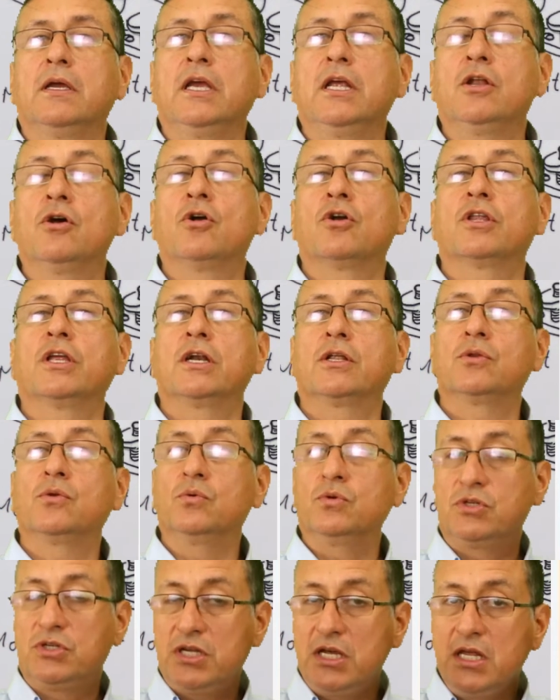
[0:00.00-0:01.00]
In order
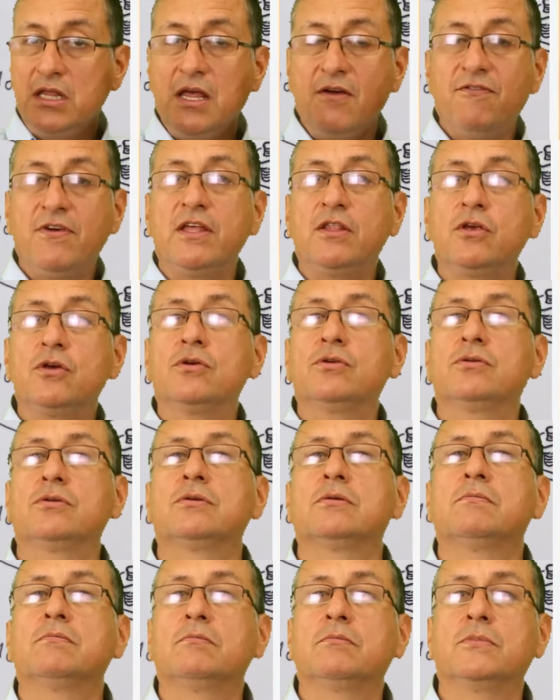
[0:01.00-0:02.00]
to see the videos,